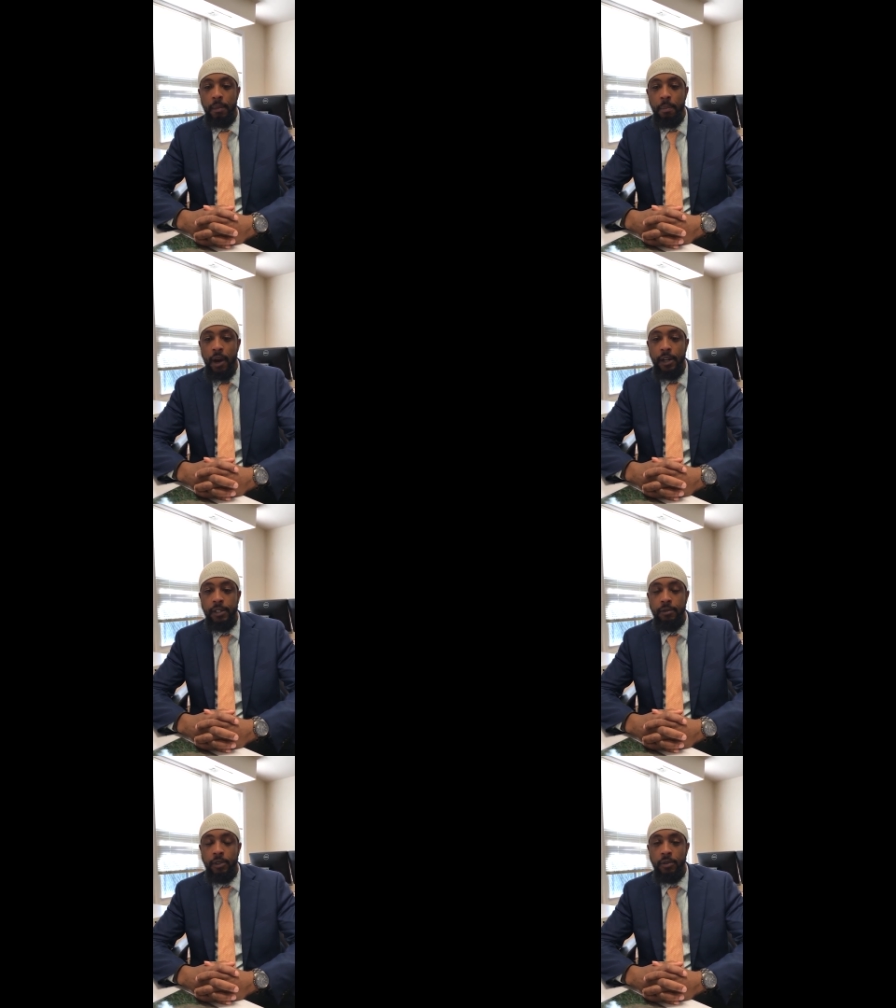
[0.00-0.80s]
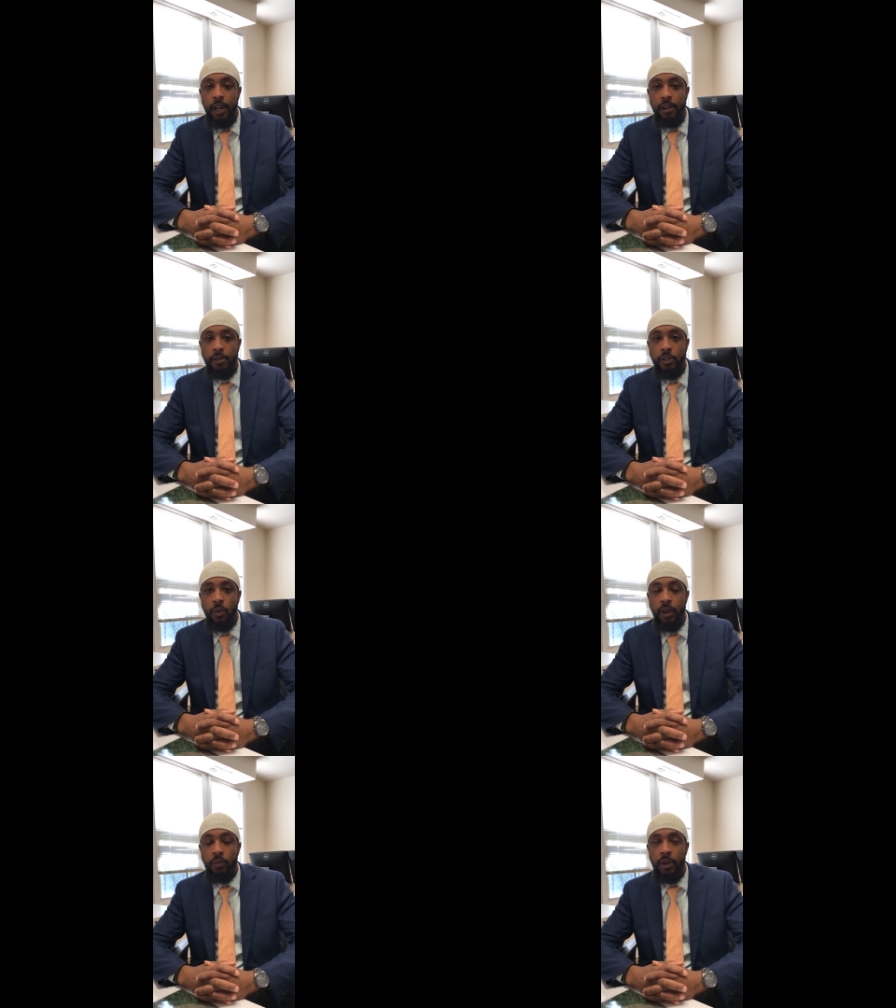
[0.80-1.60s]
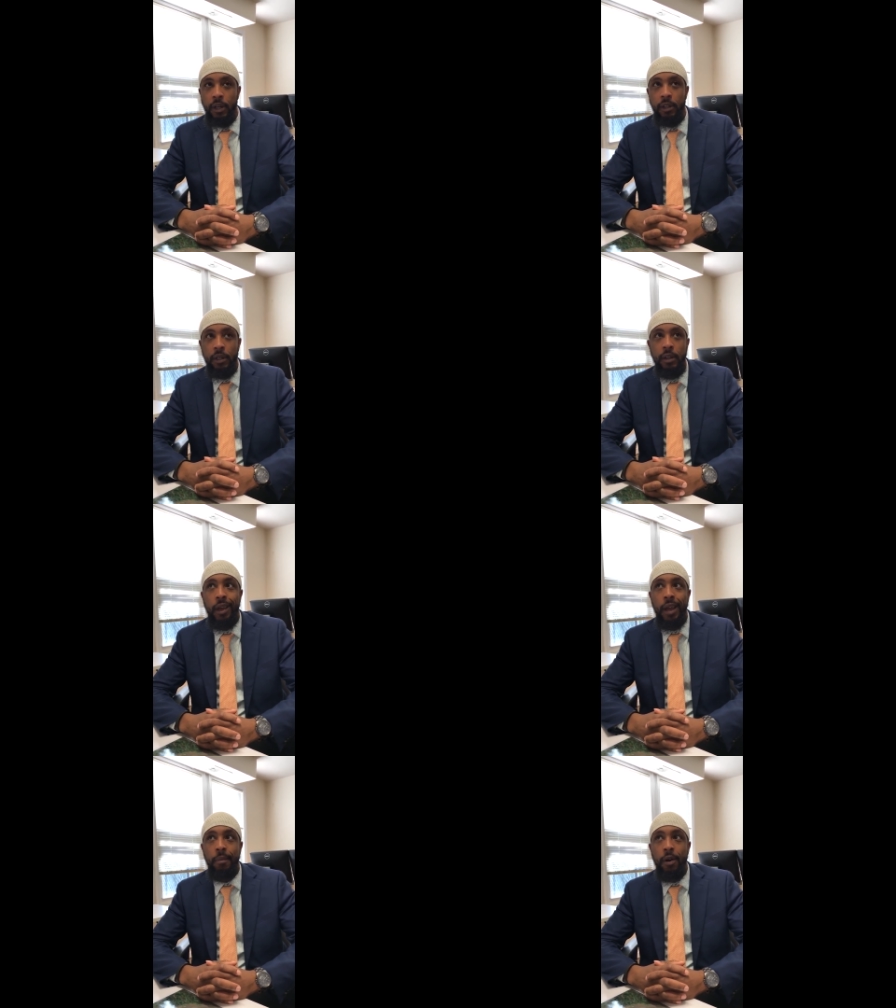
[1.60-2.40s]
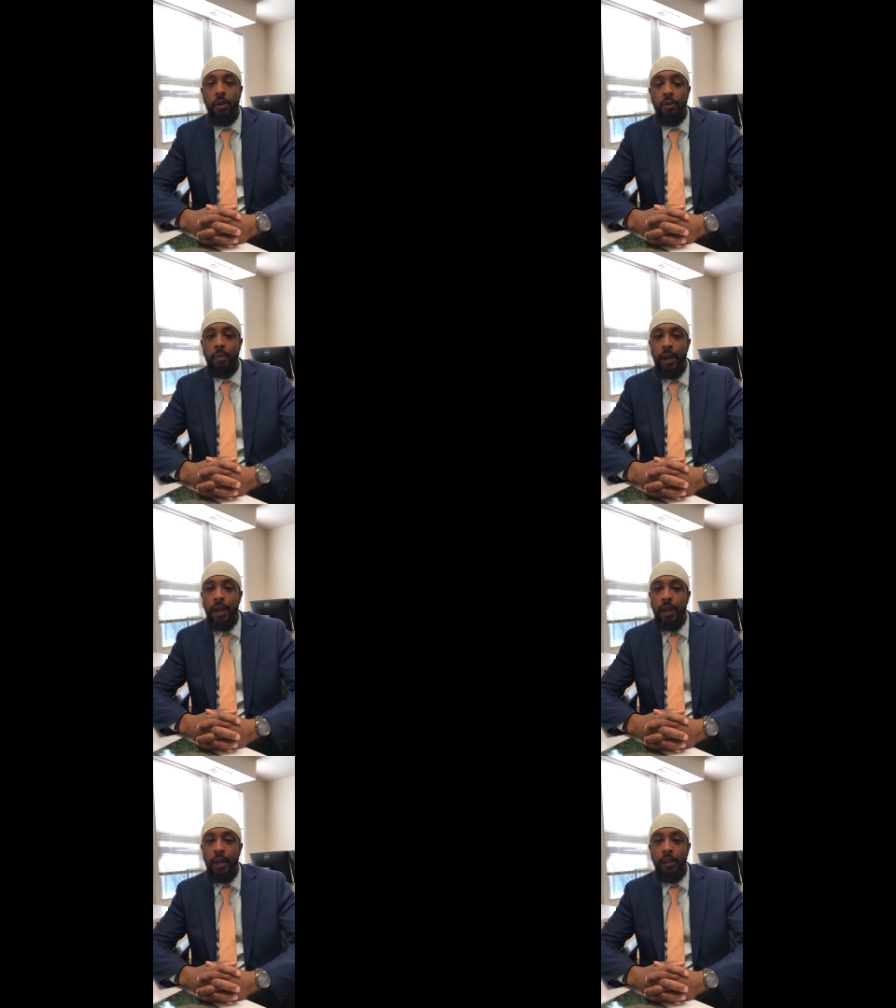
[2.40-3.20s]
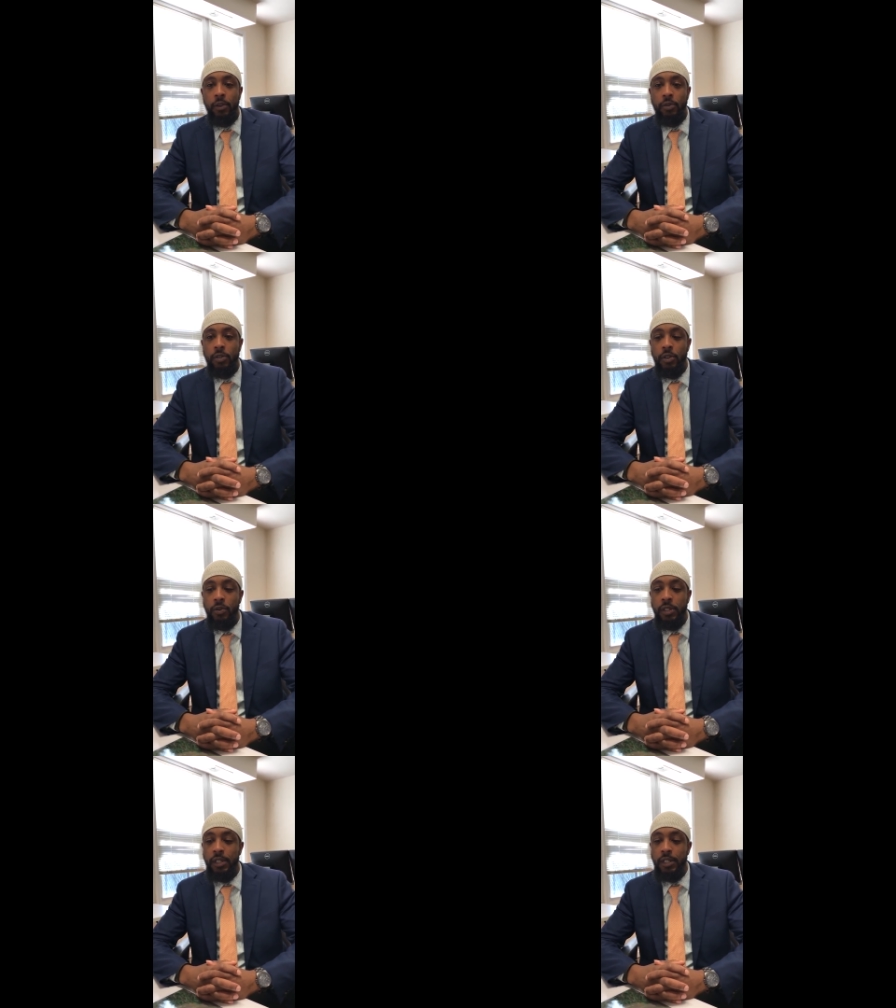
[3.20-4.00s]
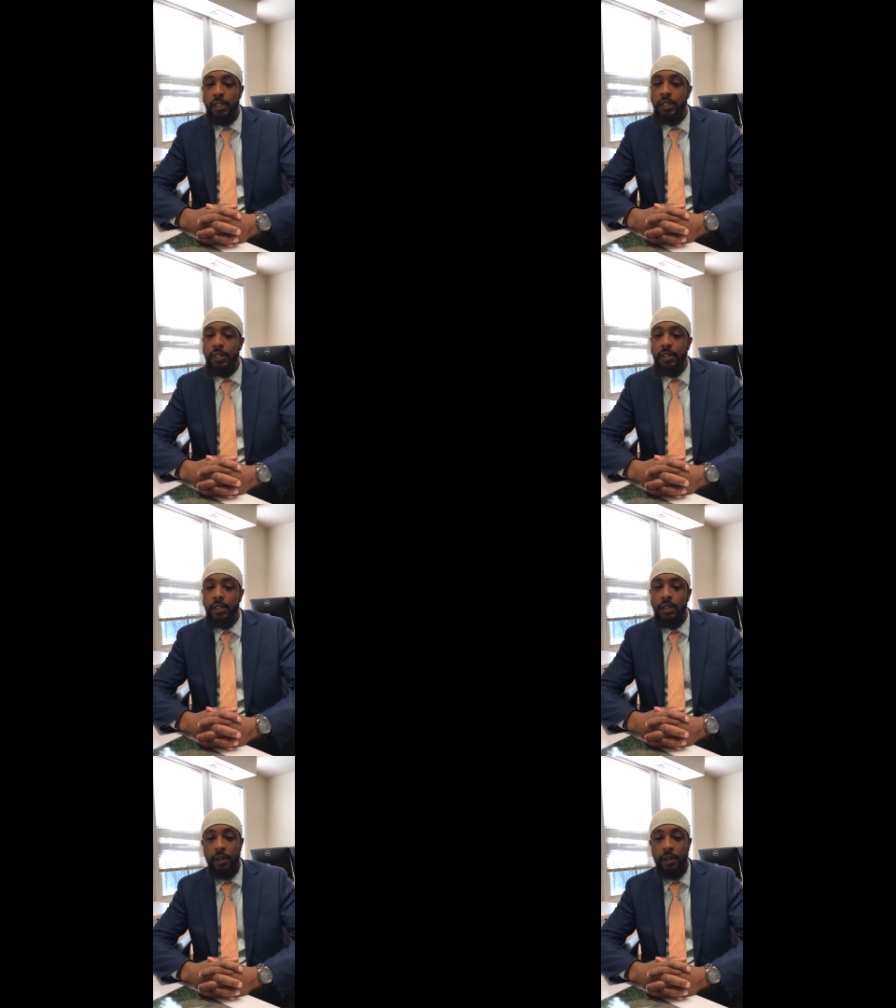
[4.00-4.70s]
in March 2021. came home, I had little to no assistance,